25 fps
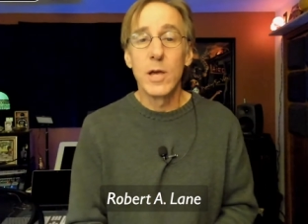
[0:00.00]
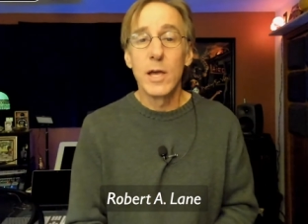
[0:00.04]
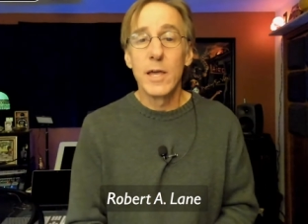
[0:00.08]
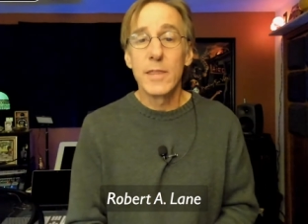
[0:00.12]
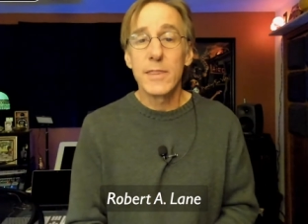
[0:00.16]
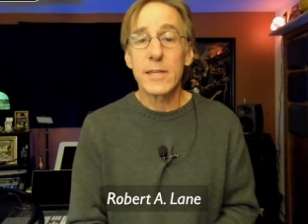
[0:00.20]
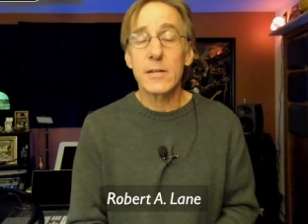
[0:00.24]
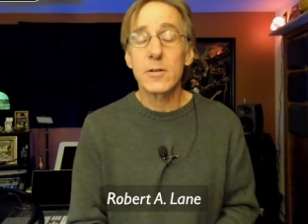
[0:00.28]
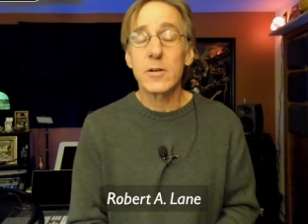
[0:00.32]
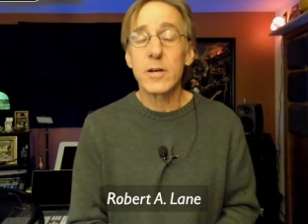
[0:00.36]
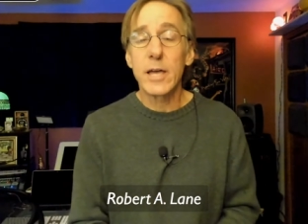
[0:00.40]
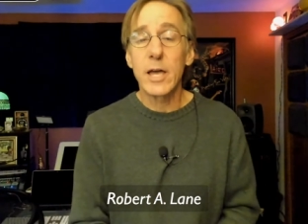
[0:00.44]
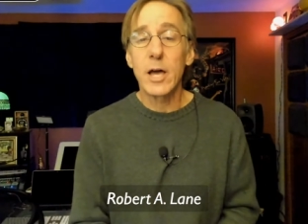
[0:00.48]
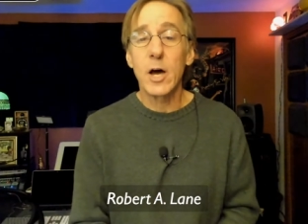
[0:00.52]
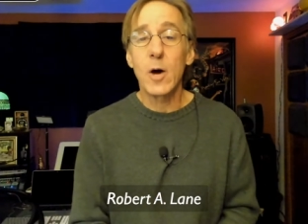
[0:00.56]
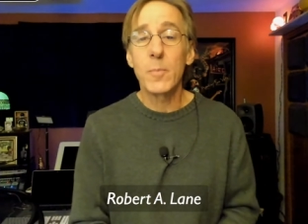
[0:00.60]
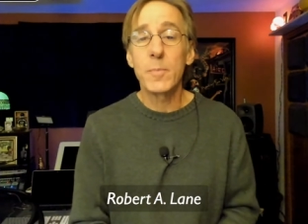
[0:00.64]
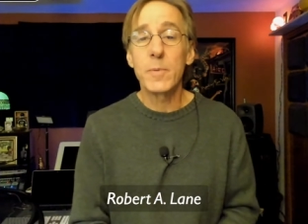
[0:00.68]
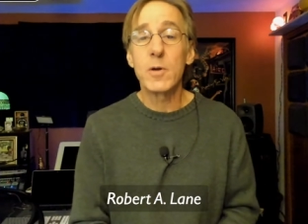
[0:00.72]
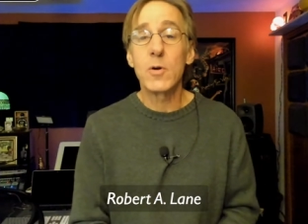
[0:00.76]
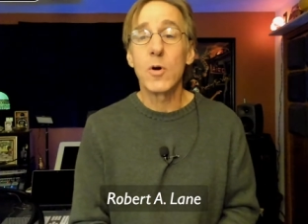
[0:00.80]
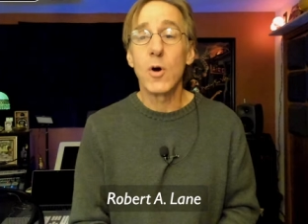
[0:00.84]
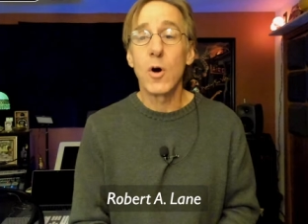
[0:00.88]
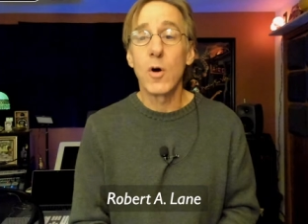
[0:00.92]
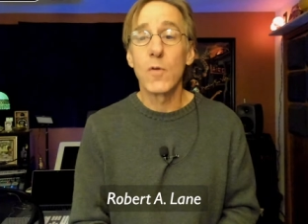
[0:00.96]
that'll help
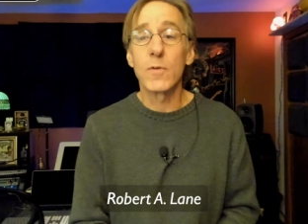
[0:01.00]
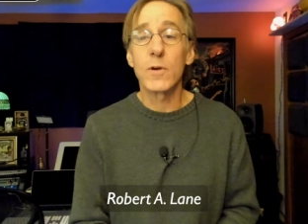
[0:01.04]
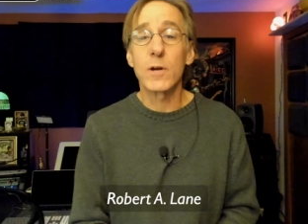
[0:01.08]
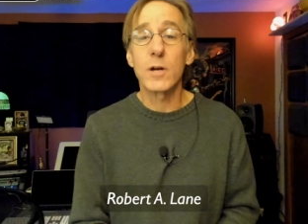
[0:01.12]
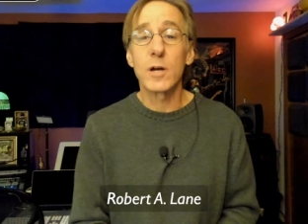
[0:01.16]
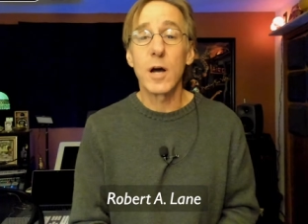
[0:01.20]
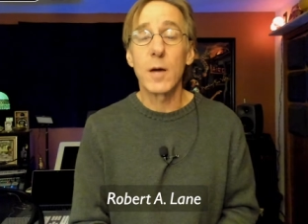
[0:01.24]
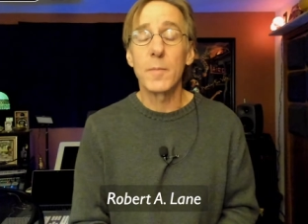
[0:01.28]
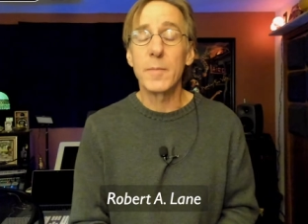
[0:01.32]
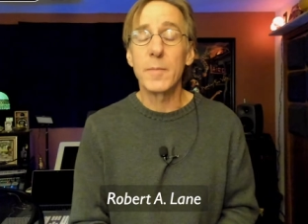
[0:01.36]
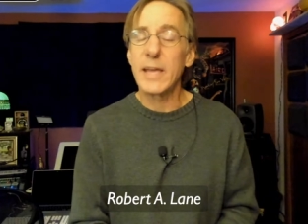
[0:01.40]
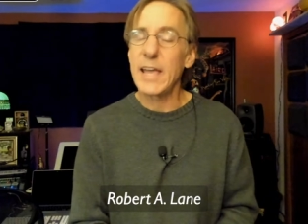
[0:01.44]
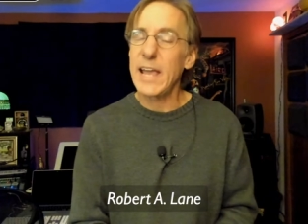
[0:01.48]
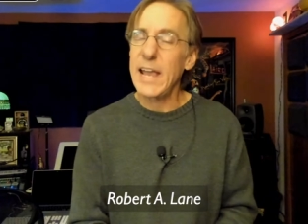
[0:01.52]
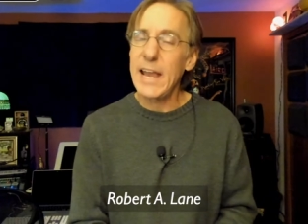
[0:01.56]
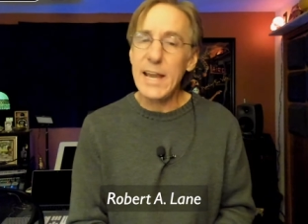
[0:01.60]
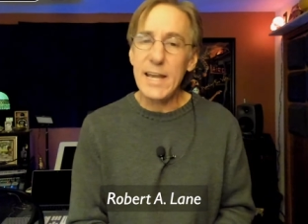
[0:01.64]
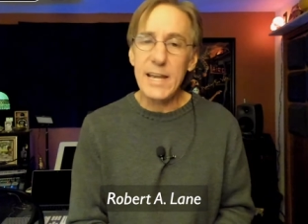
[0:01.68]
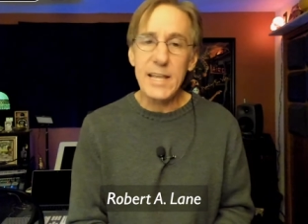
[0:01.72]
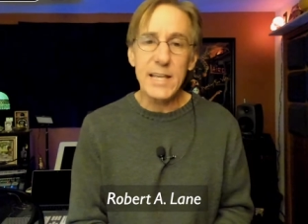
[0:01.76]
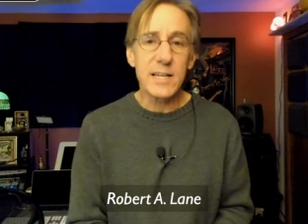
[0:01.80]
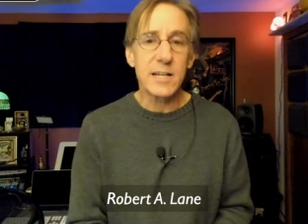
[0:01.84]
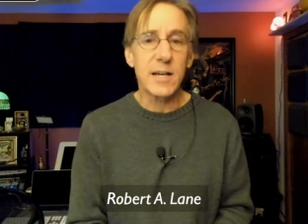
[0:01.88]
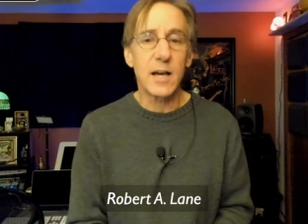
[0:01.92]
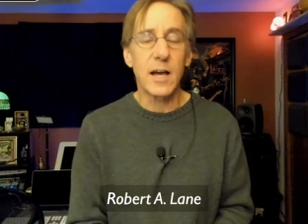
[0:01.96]
you overcome
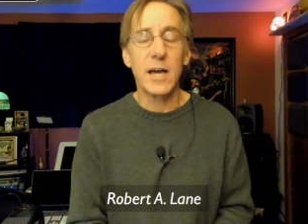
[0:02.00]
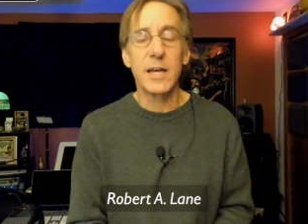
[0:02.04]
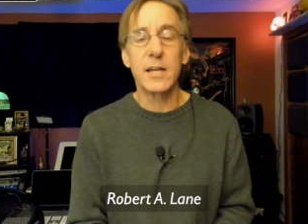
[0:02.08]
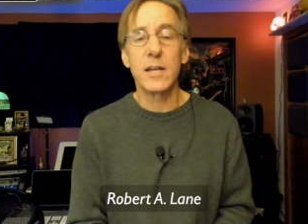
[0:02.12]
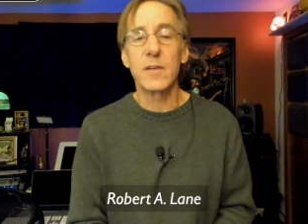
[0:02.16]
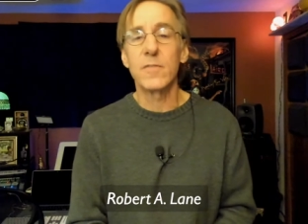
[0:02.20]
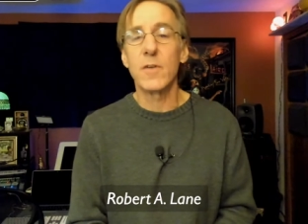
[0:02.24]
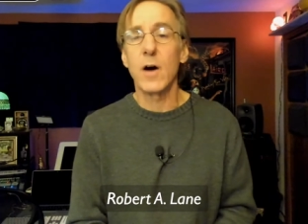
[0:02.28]
any kind of